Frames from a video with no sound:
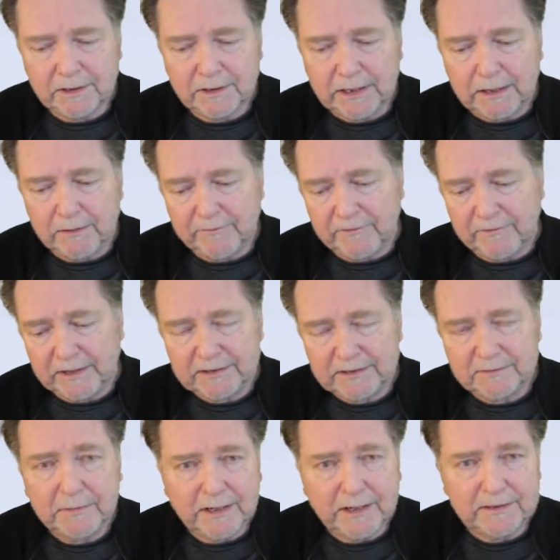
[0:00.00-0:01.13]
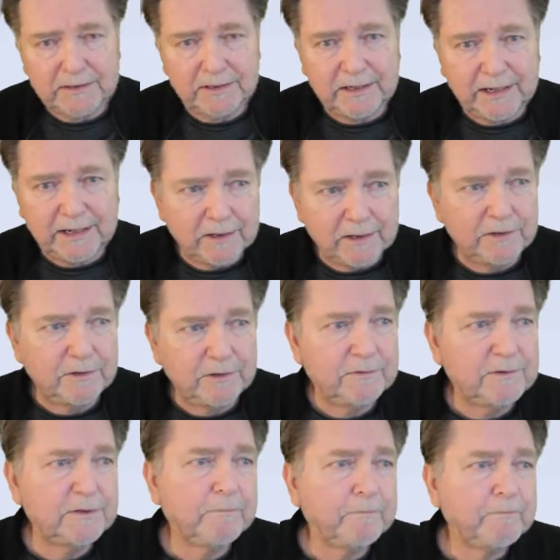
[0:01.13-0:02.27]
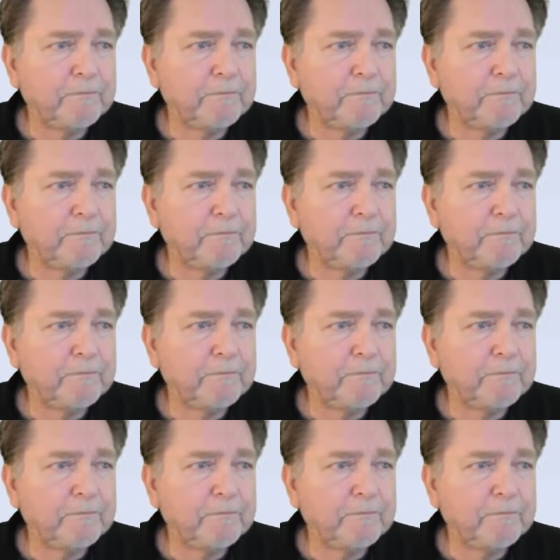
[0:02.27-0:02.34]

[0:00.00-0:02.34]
how it affects minds and attitudes.